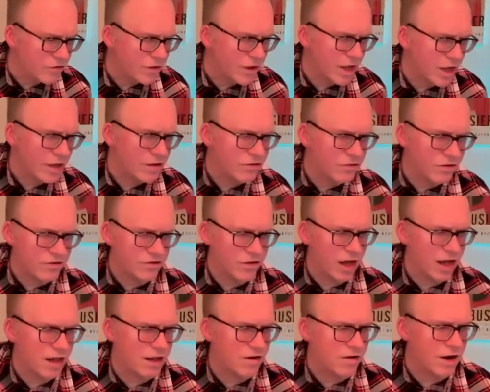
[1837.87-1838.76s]
That's
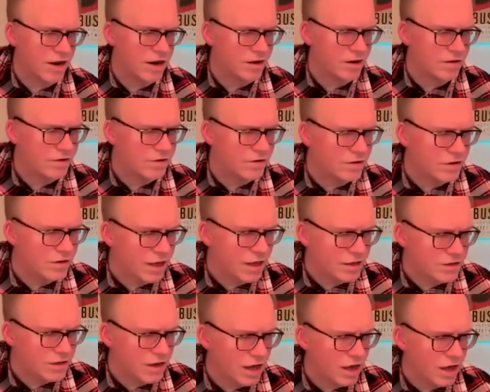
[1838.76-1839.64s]
exactly right.
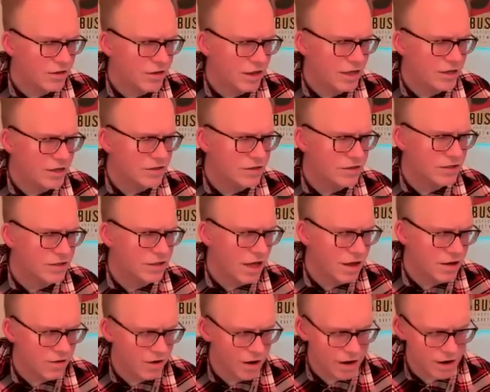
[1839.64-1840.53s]
That's
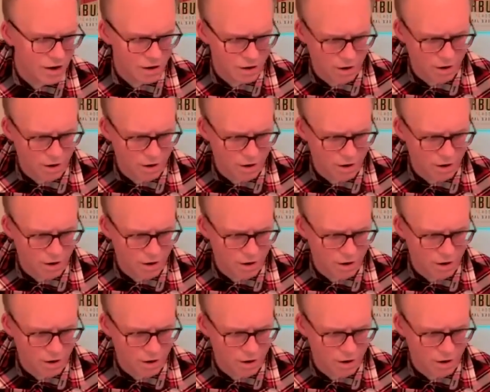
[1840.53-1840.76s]
exactly right